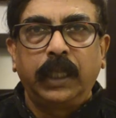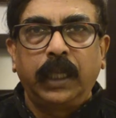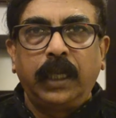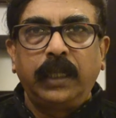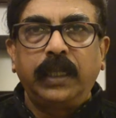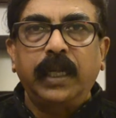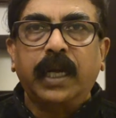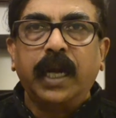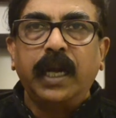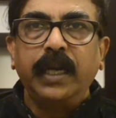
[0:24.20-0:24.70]

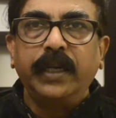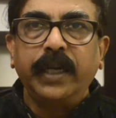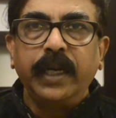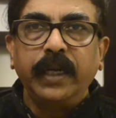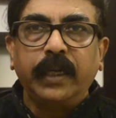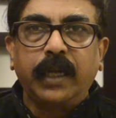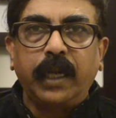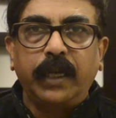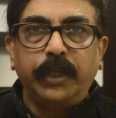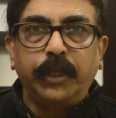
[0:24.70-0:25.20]
The content
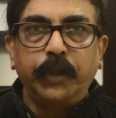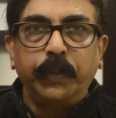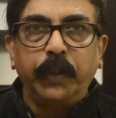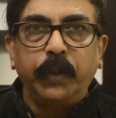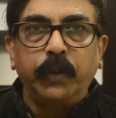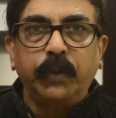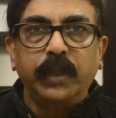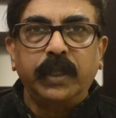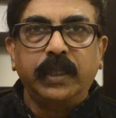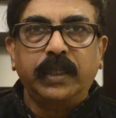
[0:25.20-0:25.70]

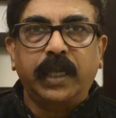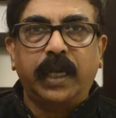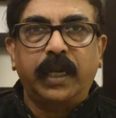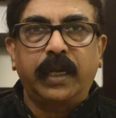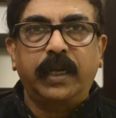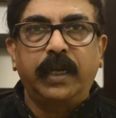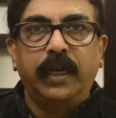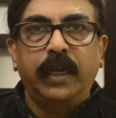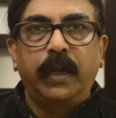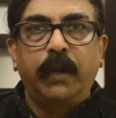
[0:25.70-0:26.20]
contributors are
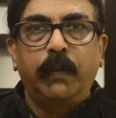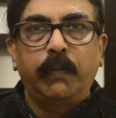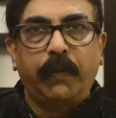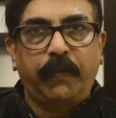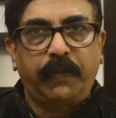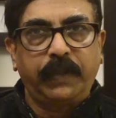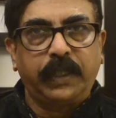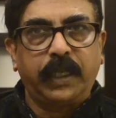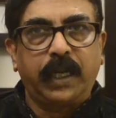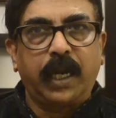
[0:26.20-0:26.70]

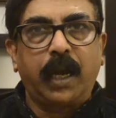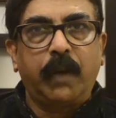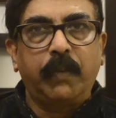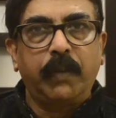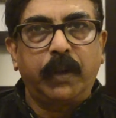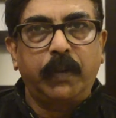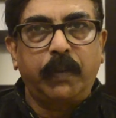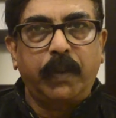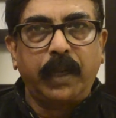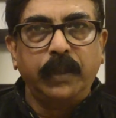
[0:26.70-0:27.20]
Professor
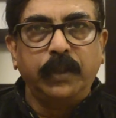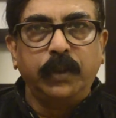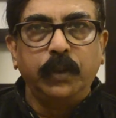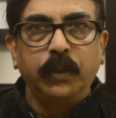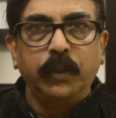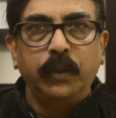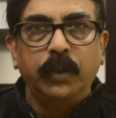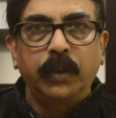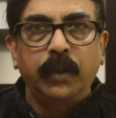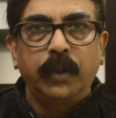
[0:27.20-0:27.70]
Amar Basu,
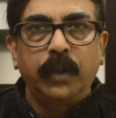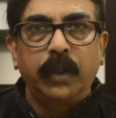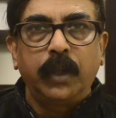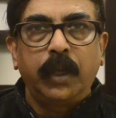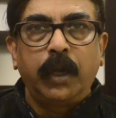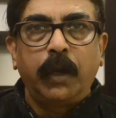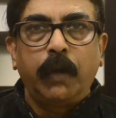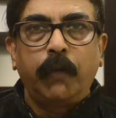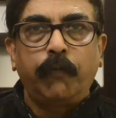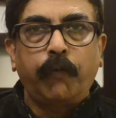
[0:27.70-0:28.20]

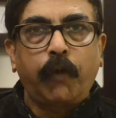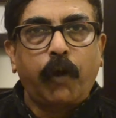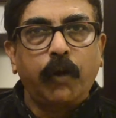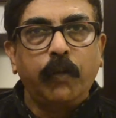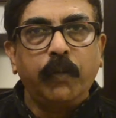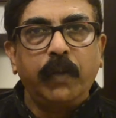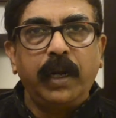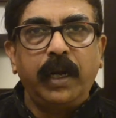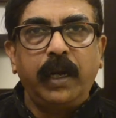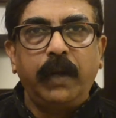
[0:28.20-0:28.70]

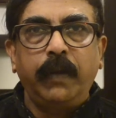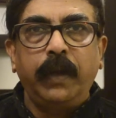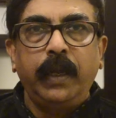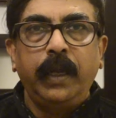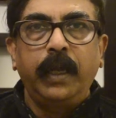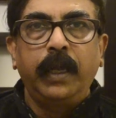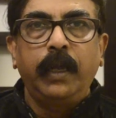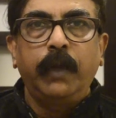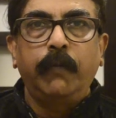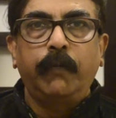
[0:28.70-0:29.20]
formerly
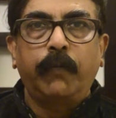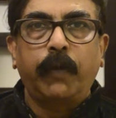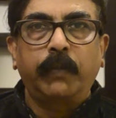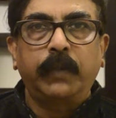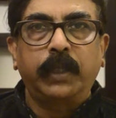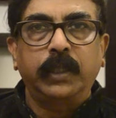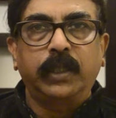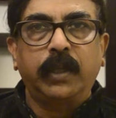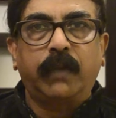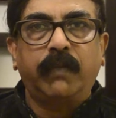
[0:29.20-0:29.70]
from
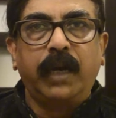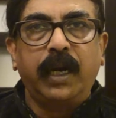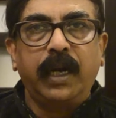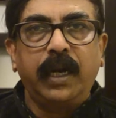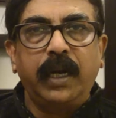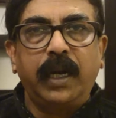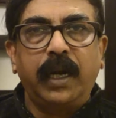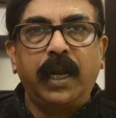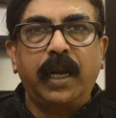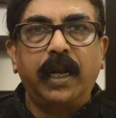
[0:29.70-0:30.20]
the
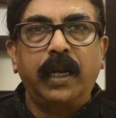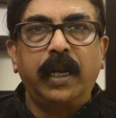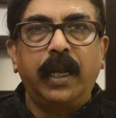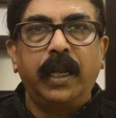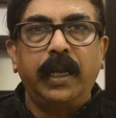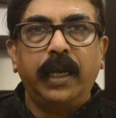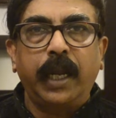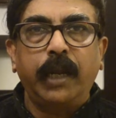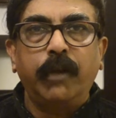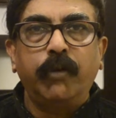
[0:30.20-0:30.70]
Jawaharlal
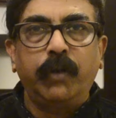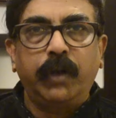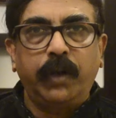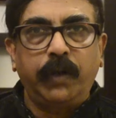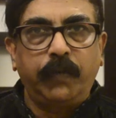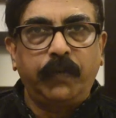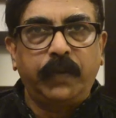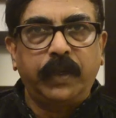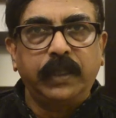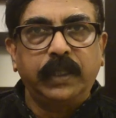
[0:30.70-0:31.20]
Nehru
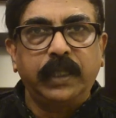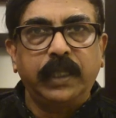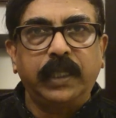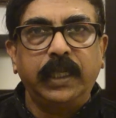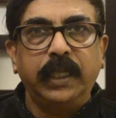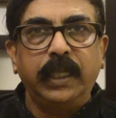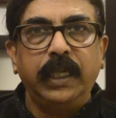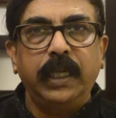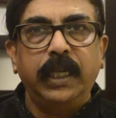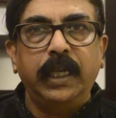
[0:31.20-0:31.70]

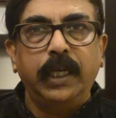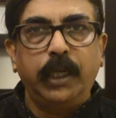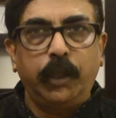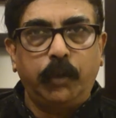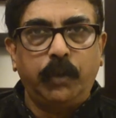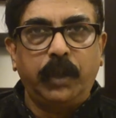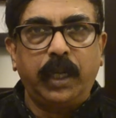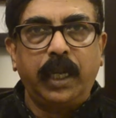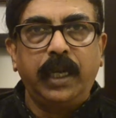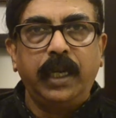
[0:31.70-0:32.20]
University, New
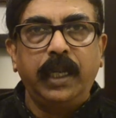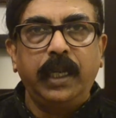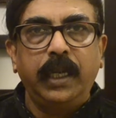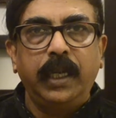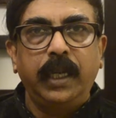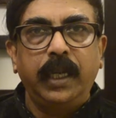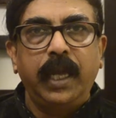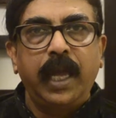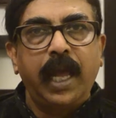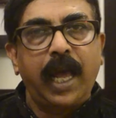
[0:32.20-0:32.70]
Delhi,
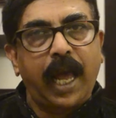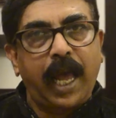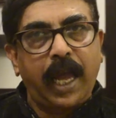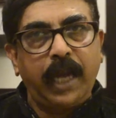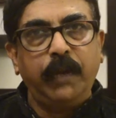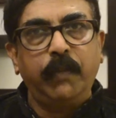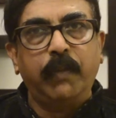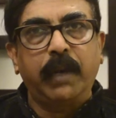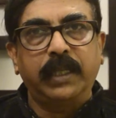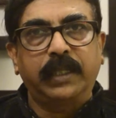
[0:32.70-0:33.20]

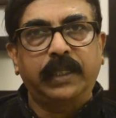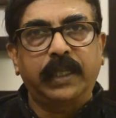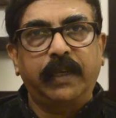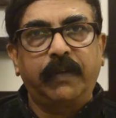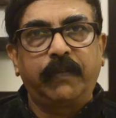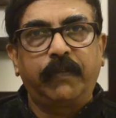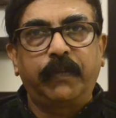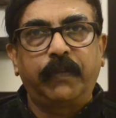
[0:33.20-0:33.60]
and myself.